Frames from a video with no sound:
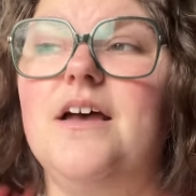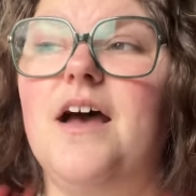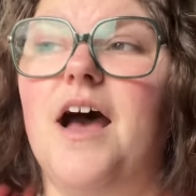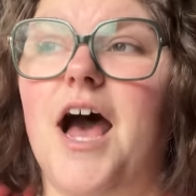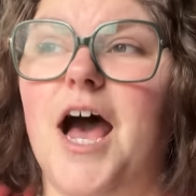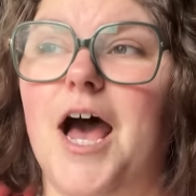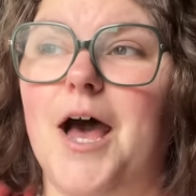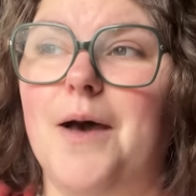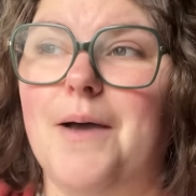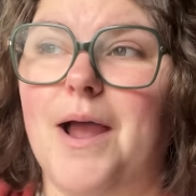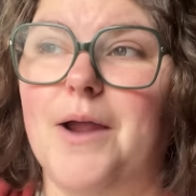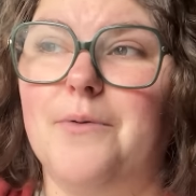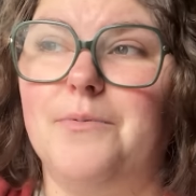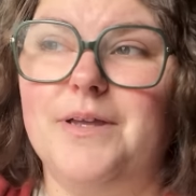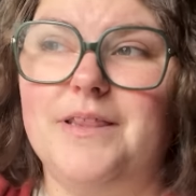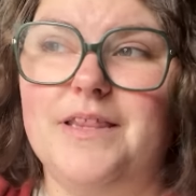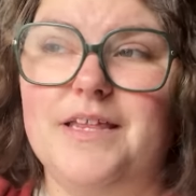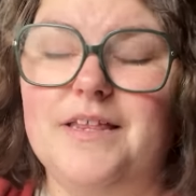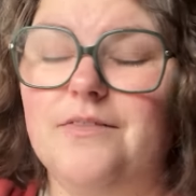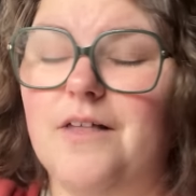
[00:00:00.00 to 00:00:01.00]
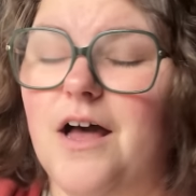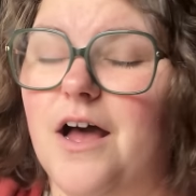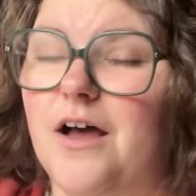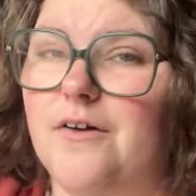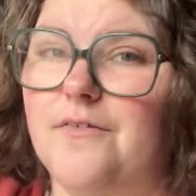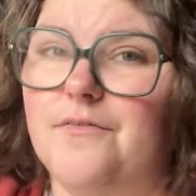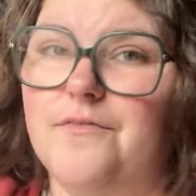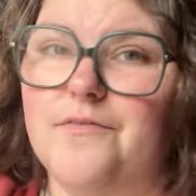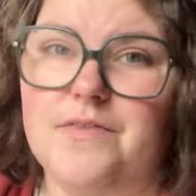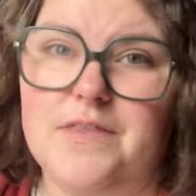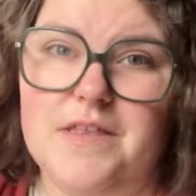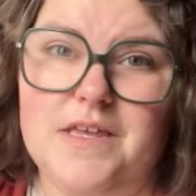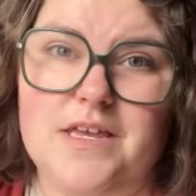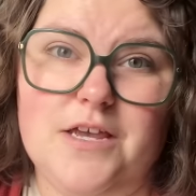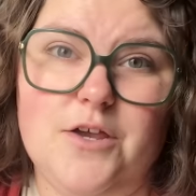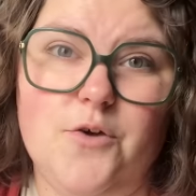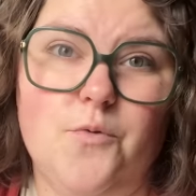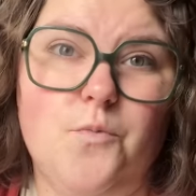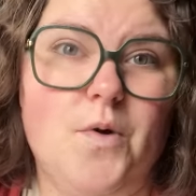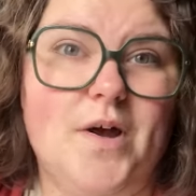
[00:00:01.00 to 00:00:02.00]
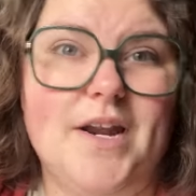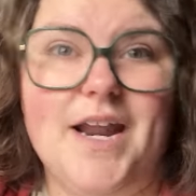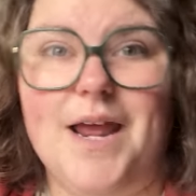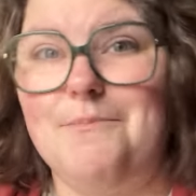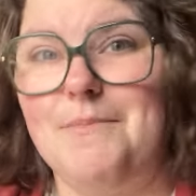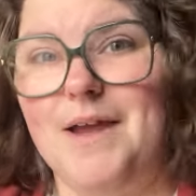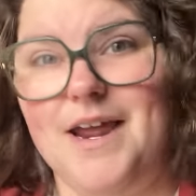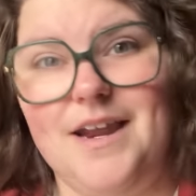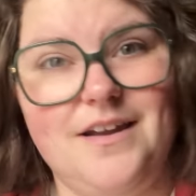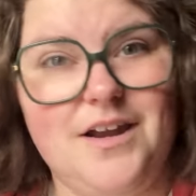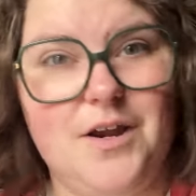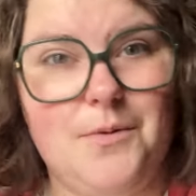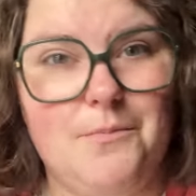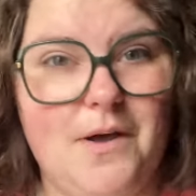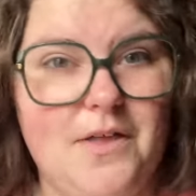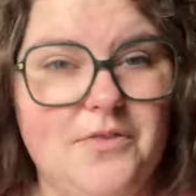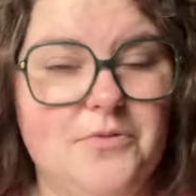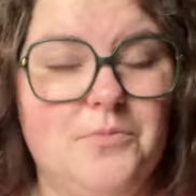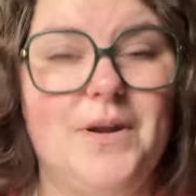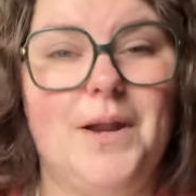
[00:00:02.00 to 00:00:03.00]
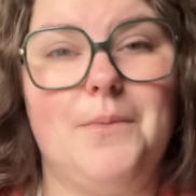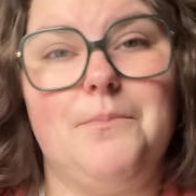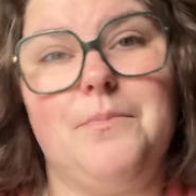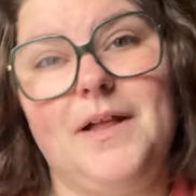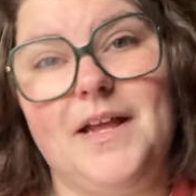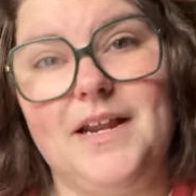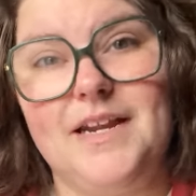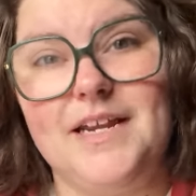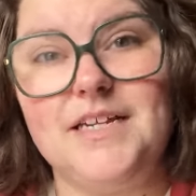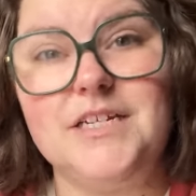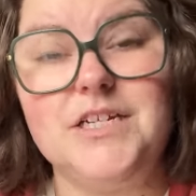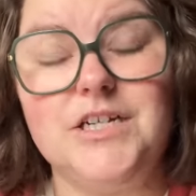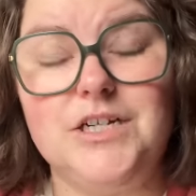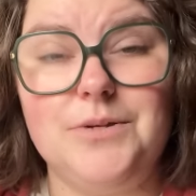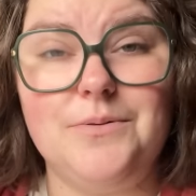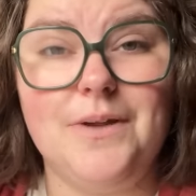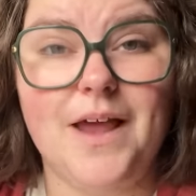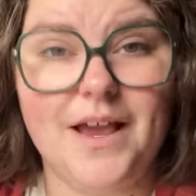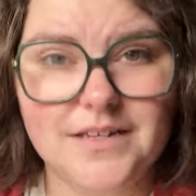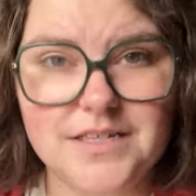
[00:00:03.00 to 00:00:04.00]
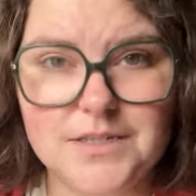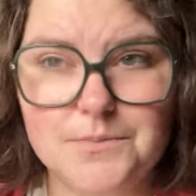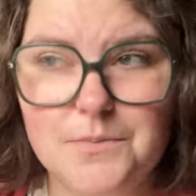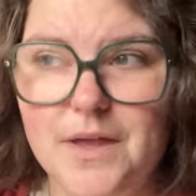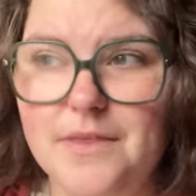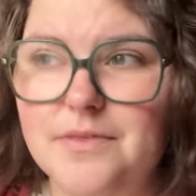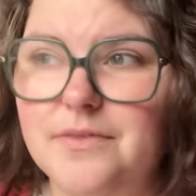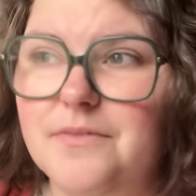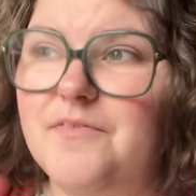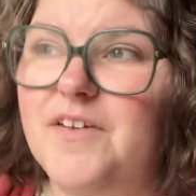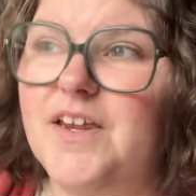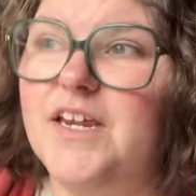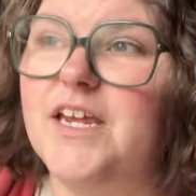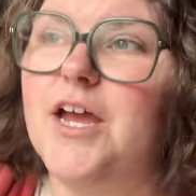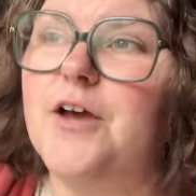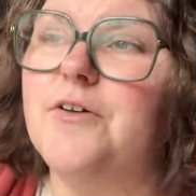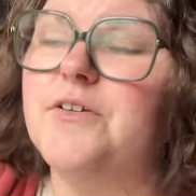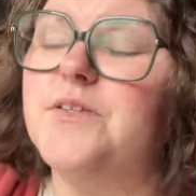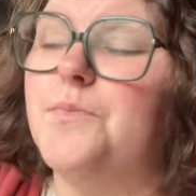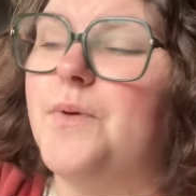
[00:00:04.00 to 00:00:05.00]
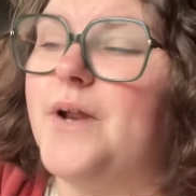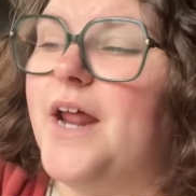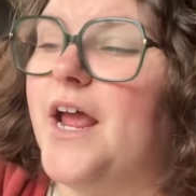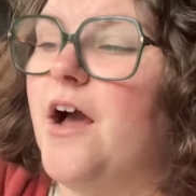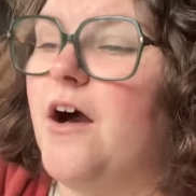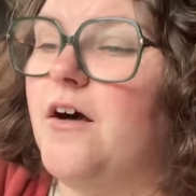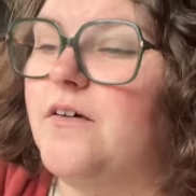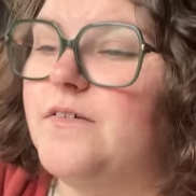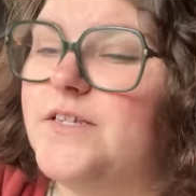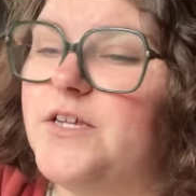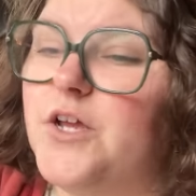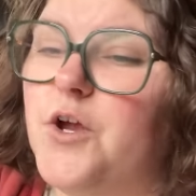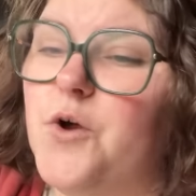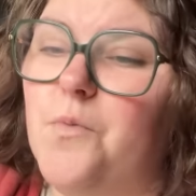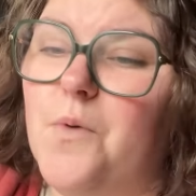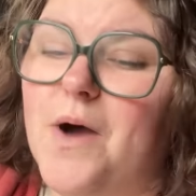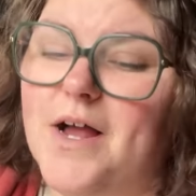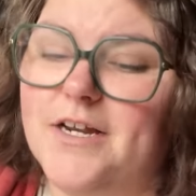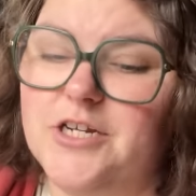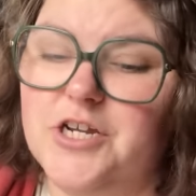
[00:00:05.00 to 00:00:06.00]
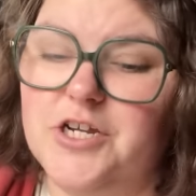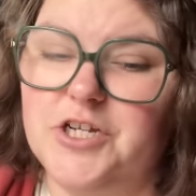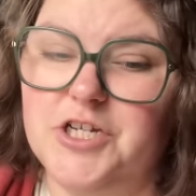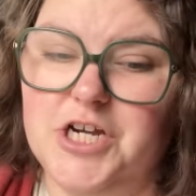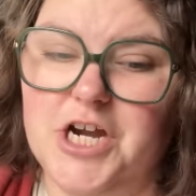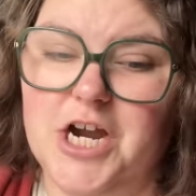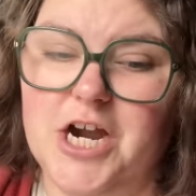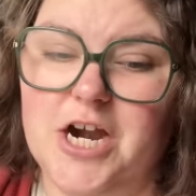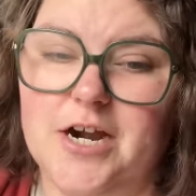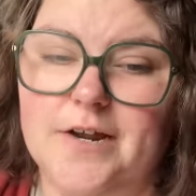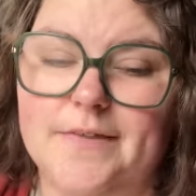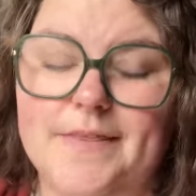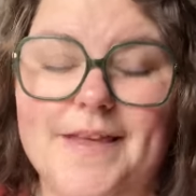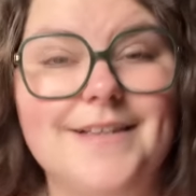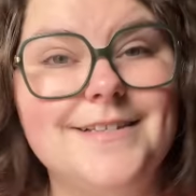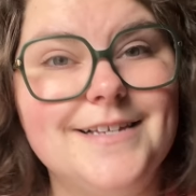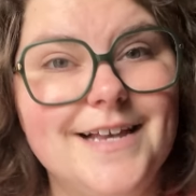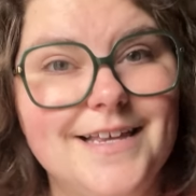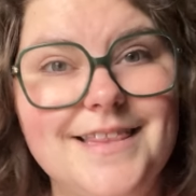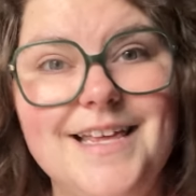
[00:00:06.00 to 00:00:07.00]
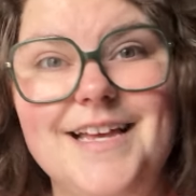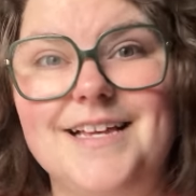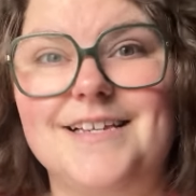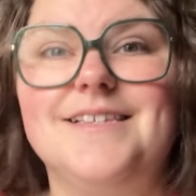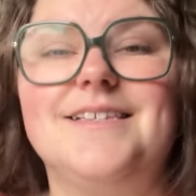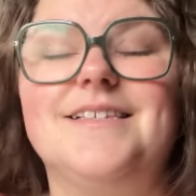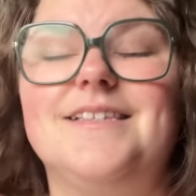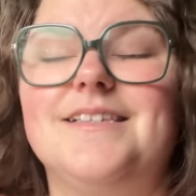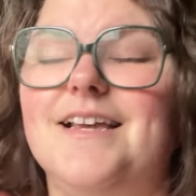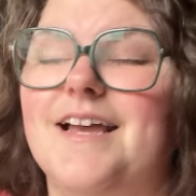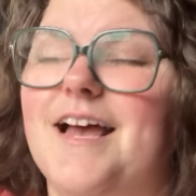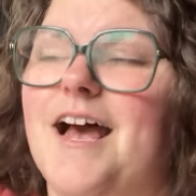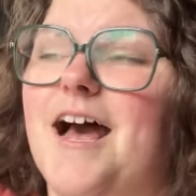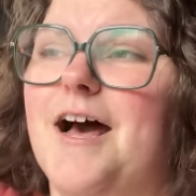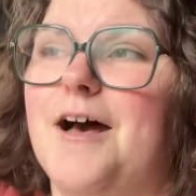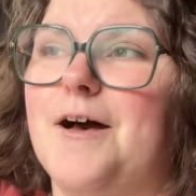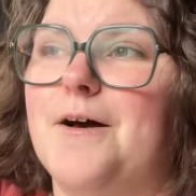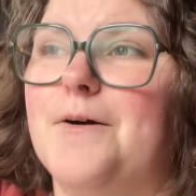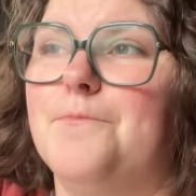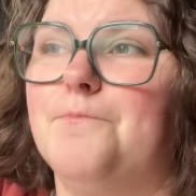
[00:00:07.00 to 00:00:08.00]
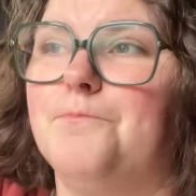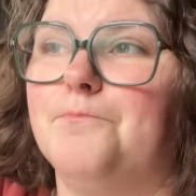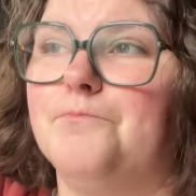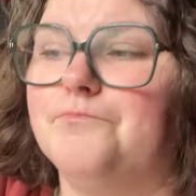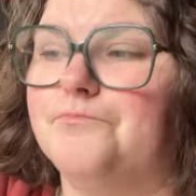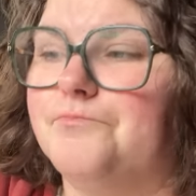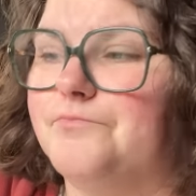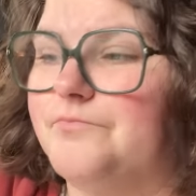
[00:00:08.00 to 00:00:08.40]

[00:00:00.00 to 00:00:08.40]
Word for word: uh, I really love the what I made in a month, what I'm planning to do next month videos, but I also want to share things like this, um,